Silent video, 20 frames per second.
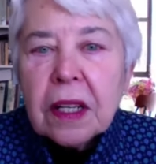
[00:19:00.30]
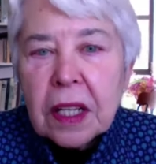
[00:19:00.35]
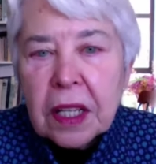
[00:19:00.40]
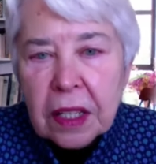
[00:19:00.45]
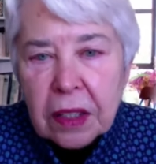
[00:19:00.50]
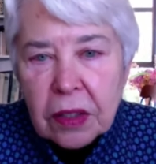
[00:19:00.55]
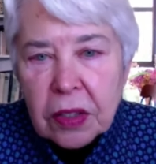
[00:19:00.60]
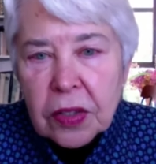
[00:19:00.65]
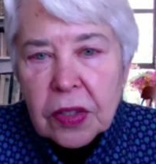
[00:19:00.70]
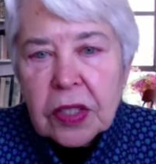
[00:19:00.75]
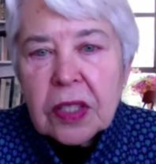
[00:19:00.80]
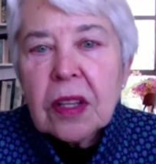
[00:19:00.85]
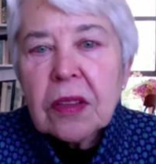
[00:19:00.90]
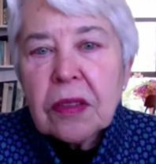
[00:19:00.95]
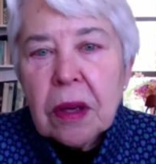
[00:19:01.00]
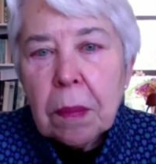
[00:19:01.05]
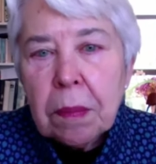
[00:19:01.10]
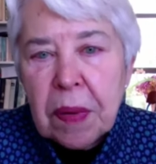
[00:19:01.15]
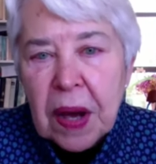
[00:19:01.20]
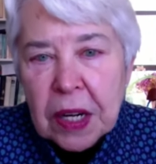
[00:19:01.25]
is
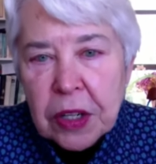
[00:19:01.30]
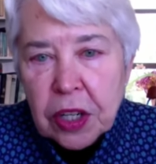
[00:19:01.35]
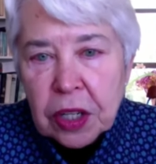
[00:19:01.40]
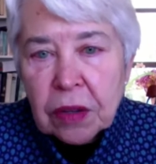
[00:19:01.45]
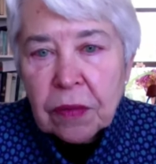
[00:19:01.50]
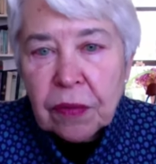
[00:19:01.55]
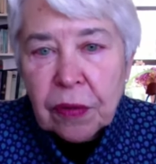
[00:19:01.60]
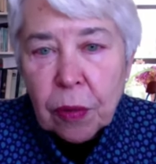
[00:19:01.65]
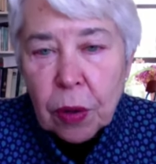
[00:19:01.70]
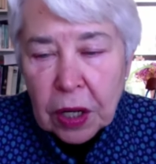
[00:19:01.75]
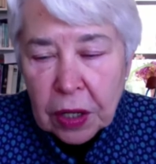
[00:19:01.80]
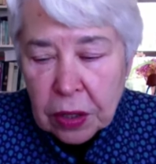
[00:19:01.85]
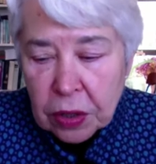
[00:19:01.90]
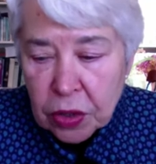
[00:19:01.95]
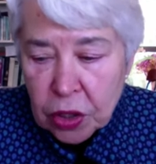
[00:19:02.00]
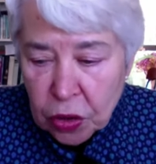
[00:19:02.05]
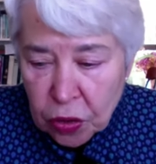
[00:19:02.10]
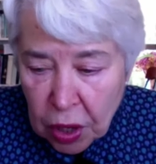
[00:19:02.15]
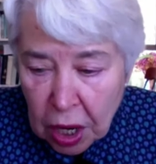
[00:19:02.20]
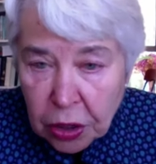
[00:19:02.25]
the budget for
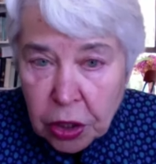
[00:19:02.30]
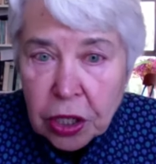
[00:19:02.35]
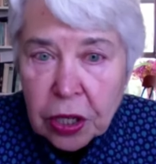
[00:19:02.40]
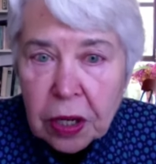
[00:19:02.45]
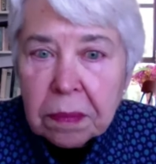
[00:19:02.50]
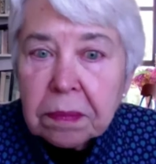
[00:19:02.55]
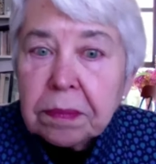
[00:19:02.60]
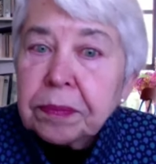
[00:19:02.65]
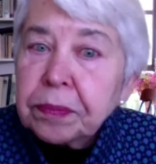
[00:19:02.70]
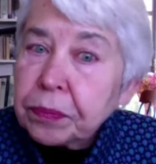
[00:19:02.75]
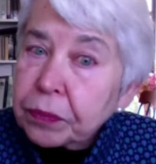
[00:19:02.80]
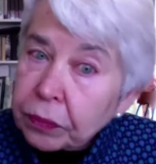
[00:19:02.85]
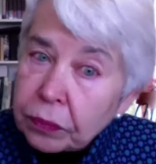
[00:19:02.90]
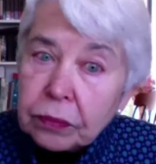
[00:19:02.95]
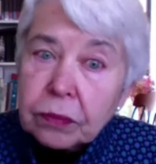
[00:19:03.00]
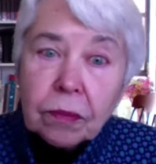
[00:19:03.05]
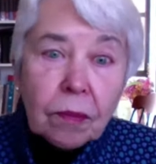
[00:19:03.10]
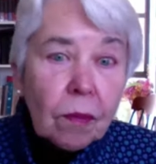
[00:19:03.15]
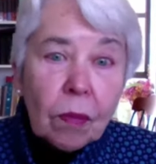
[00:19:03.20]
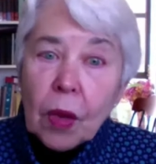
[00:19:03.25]
construction
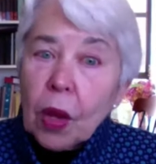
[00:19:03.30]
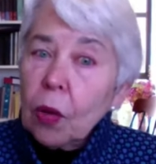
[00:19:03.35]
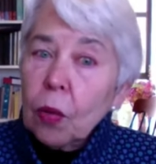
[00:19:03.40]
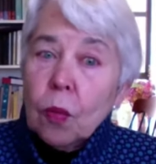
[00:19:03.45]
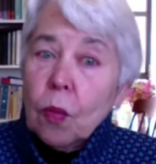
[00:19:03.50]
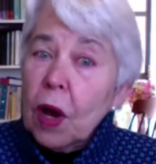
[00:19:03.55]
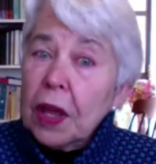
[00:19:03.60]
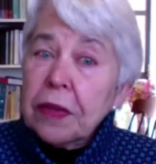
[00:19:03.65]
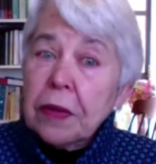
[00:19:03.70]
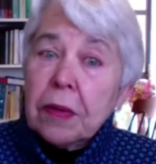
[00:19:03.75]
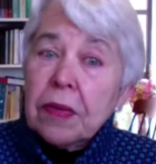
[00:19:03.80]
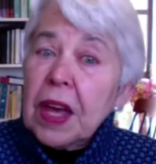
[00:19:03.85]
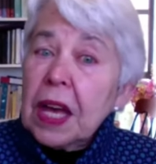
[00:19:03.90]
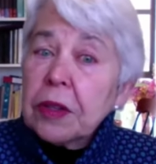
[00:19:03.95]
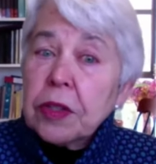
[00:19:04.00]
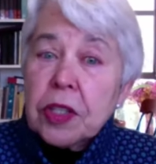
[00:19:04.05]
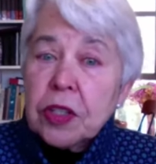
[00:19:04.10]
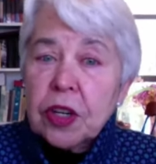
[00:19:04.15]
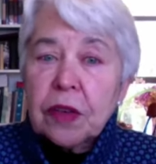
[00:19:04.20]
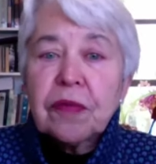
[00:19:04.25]
whether
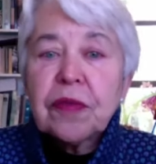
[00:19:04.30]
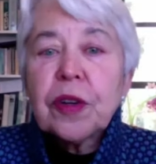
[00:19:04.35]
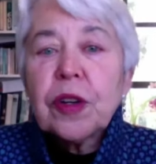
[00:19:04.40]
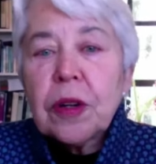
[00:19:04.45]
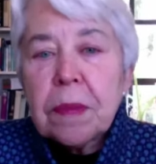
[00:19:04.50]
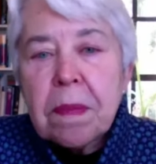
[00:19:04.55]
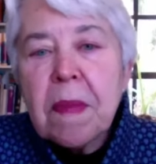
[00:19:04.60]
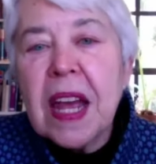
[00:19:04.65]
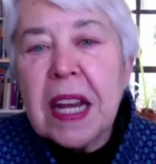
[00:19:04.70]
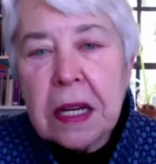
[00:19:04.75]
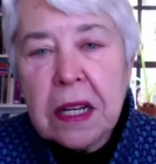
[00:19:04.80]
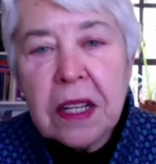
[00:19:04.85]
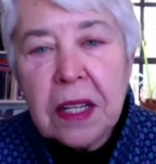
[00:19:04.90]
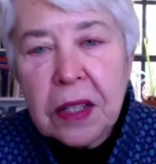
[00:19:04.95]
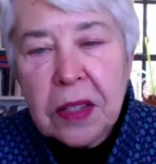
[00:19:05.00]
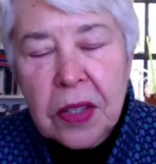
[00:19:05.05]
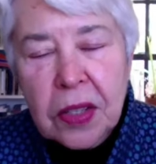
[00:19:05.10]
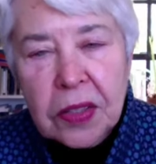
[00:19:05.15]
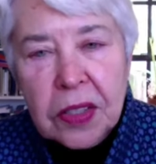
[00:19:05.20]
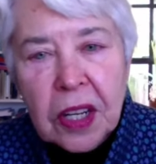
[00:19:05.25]
that's deferred
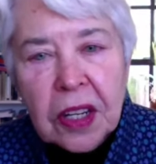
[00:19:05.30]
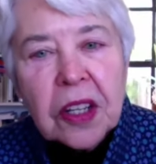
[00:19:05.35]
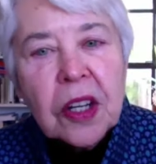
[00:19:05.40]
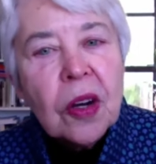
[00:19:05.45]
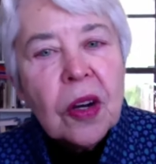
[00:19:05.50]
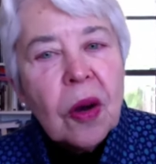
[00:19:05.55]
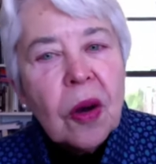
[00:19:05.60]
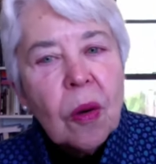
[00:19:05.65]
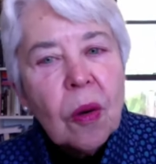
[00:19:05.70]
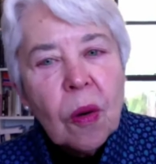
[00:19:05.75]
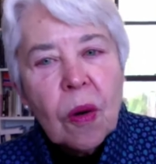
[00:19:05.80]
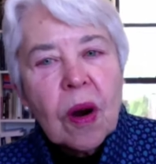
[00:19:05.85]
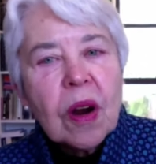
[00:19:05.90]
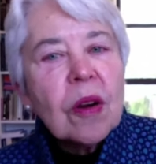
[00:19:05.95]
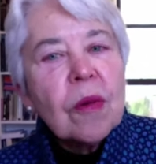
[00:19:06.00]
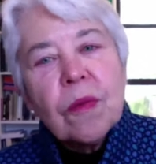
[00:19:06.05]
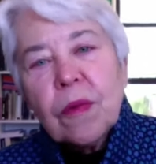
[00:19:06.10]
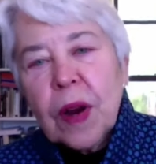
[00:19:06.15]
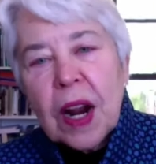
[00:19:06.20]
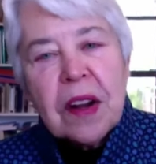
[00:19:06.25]
maintenance
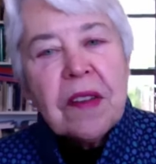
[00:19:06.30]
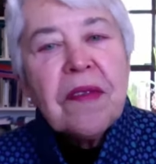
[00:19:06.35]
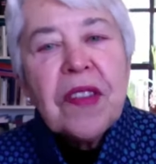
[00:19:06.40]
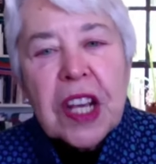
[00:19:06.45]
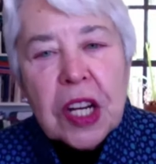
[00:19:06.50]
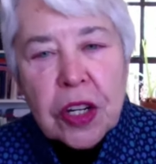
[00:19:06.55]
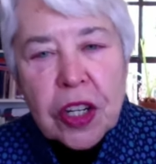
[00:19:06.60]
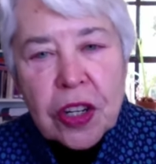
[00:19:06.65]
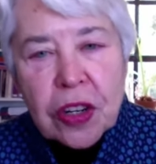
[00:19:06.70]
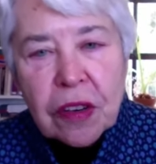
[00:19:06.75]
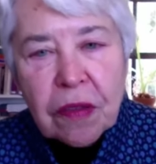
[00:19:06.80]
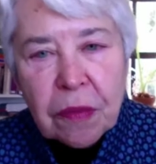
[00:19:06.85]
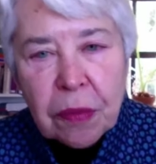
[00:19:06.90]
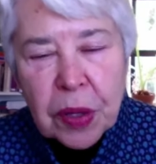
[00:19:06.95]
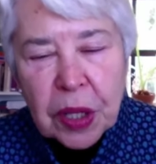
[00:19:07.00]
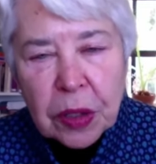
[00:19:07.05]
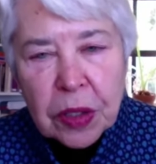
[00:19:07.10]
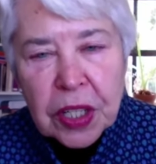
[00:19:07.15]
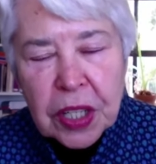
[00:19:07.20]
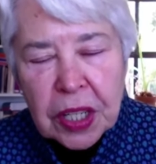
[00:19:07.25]
or renovation of
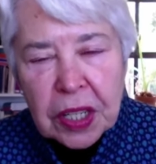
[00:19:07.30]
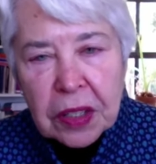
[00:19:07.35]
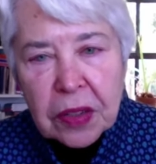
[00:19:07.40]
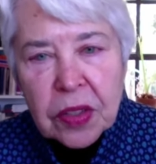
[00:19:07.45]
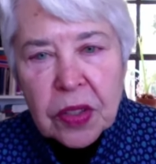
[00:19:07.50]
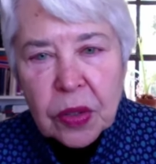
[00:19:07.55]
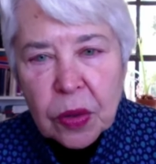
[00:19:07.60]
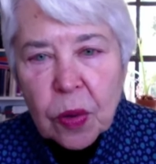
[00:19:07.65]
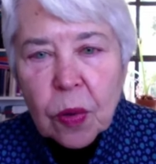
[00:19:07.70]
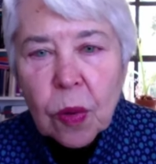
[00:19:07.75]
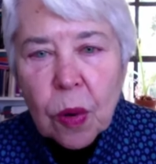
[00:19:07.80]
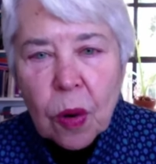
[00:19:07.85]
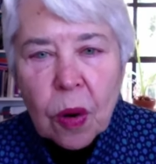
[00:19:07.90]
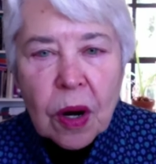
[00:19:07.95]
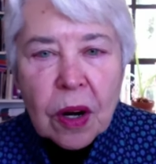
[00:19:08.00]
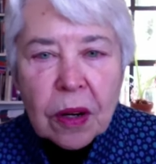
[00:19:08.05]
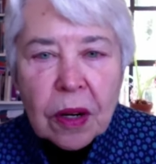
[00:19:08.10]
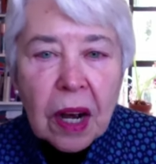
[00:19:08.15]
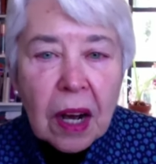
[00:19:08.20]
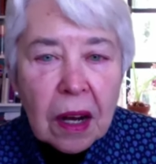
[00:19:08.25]
buildings
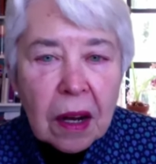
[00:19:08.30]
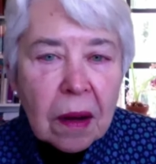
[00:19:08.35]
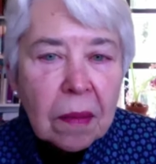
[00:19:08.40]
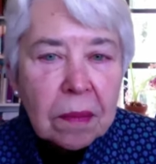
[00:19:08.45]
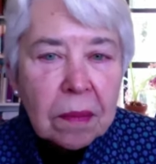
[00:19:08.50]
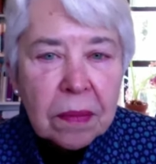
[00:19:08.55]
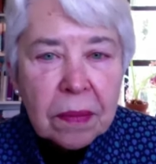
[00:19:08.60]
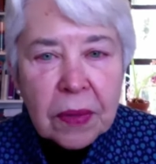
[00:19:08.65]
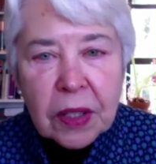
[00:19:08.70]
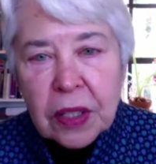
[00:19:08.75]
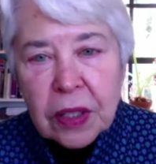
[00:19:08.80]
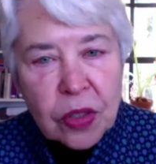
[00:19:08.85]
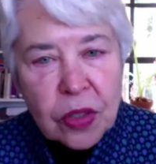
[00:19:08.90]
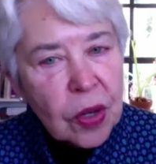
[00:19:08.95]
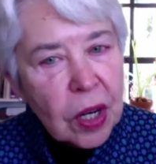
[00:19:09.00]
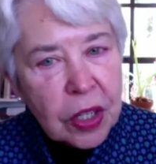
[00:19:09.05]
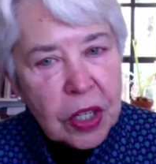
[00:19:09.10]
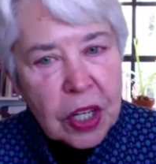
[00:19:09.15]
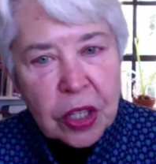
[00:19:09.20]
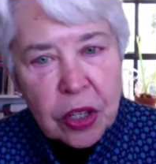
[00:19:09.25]
or um,
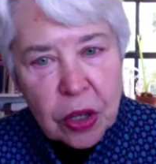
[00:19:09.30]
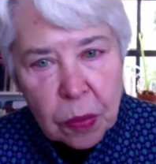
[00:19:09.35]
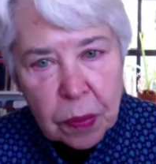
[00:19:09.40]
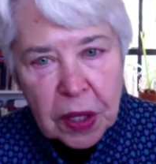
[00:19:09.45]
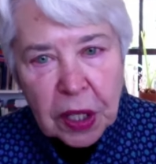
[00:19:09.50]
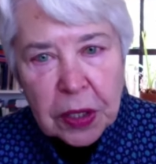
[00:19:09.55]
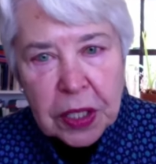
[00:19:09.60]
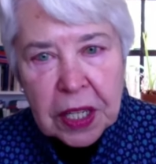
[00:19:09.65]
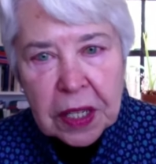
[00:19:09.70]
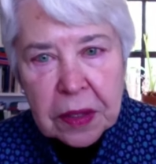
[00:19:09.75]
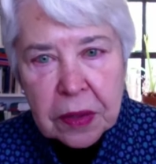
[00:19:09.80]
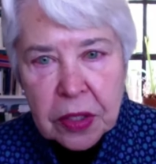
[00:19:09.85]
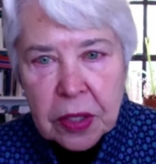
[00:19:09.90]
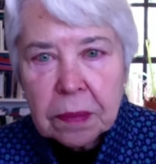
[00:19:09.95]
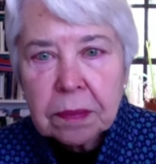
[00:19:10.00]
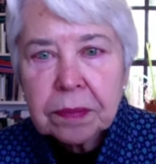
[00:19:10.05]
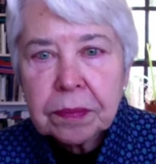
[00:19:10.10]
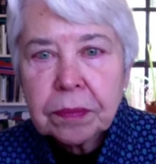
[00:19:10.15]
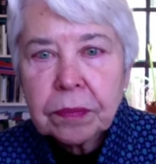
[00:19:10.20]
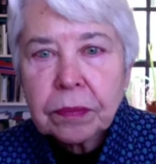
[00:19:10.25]
constructing new buildings.
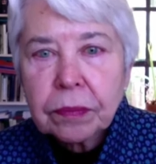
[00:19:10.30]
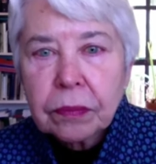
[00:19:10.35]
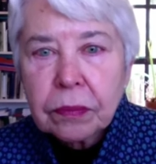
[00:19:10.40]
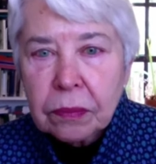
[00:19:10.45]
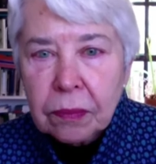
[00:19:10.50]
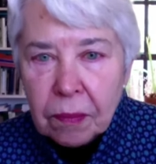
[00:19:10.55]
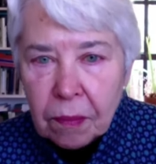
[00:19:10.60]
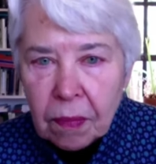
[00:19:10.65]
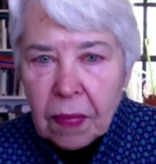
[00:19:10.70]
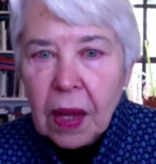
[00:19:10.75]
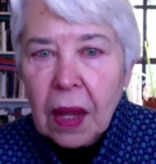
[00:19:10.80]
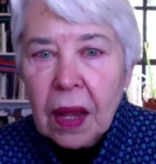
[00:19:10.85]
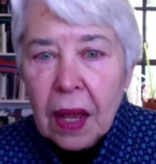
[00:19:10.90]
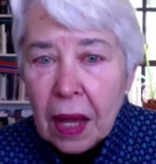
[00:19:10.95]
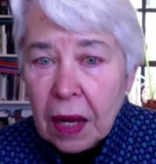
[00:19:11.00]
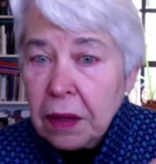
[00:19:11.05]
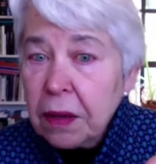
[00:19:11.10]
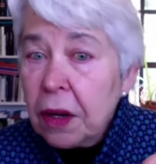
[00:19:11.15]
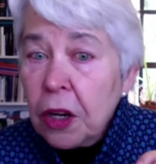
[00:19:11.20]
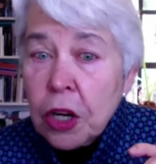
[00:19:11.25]

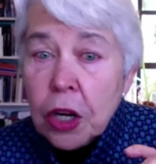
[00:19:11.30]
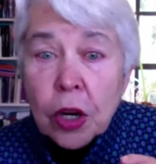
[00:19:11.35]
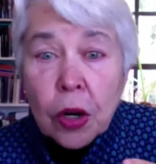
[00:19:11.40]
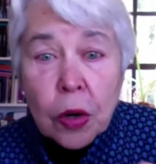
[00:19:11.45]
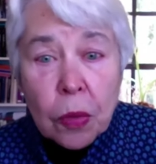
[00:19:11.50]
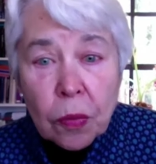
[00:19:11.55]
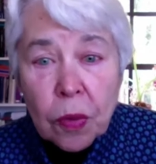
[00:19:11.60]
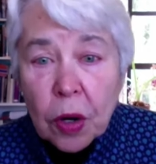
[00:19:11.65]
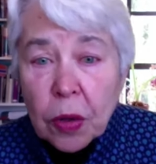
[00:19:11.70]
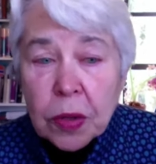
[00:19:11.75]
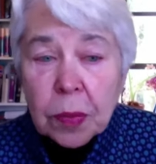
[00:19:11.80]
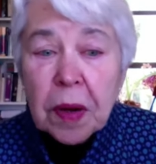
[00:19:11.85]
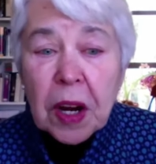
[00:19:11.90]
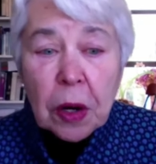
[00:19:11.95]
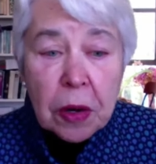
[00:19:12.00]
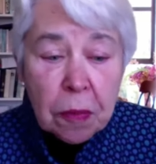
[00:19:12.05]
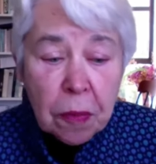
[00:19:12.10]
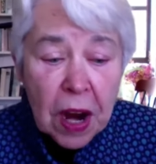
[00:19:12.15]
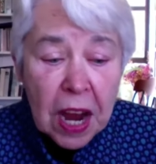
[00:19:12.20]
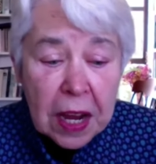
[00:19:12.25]
And
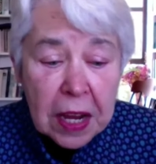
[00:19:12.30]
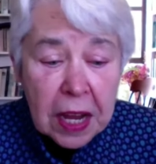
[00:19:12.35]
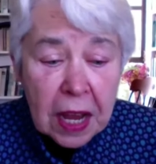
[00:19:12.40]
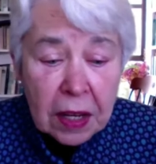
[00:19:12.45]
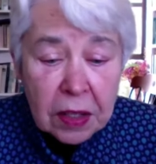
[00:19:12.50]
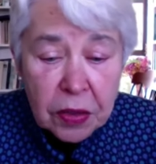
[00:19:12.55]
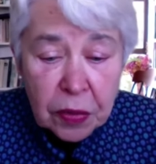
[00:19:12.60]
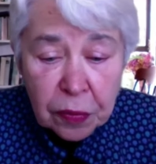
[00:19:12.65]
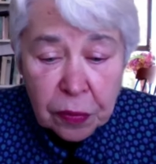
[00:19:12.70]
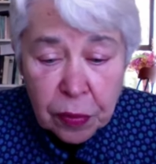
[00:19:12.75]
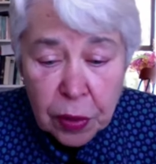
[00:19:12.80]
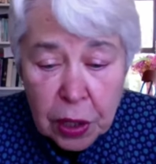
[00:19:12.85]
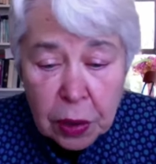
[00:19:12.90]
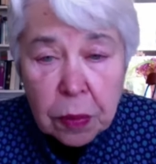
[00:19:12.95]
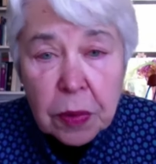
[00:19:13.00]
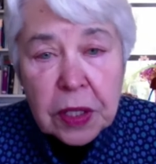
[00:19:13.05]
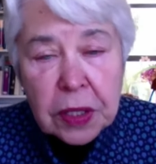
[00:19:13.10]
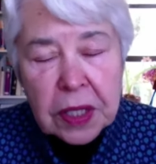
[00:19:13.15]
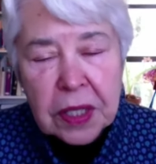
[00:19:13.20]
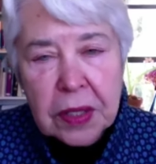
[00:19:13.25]
Rosemary Ray has
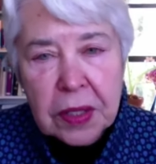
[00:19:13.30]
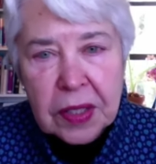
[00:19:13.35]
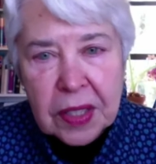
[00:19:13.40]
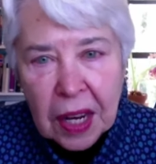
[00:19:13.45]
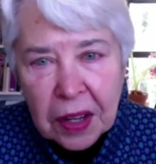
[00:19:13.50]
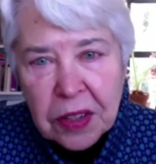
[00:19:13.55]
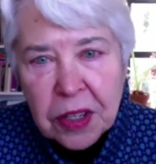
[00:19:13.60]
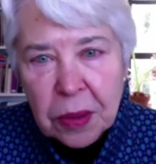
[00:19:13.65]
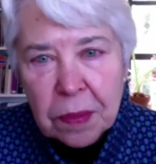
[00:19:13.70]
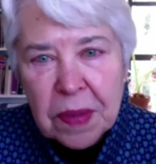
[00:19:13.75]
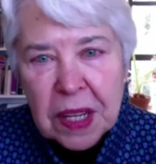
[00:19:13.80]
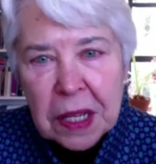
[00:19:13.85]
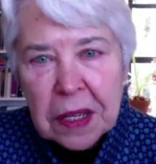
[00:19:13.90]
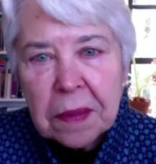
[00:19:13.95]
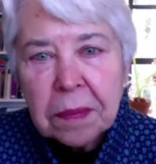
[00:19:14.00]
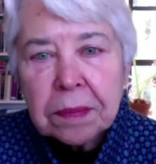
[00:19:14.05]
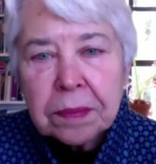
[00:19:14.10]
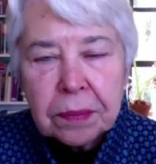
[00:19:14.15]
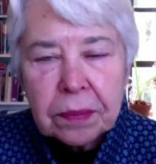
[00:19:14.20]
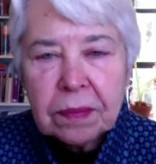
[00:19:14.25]
frequently said to me,